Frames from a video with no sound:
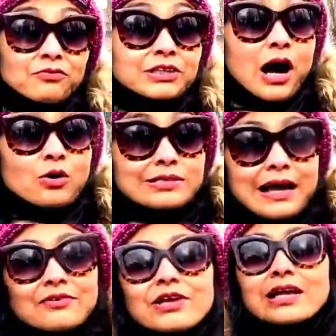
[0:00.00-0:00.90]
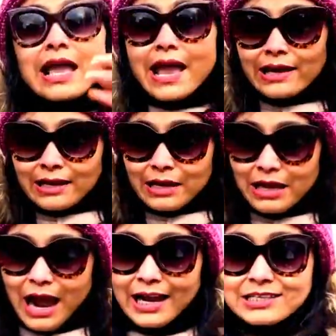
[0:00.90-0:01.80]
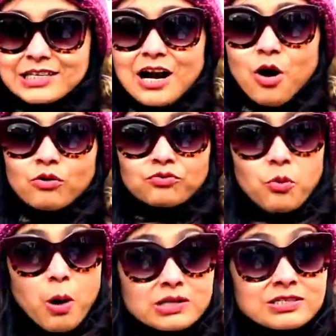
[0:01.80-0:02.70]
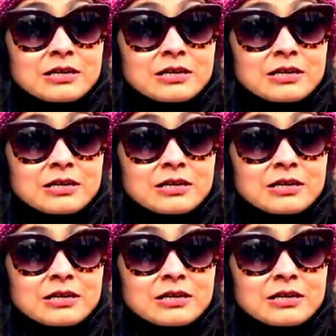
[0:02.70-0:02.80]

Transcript: without having any idea of what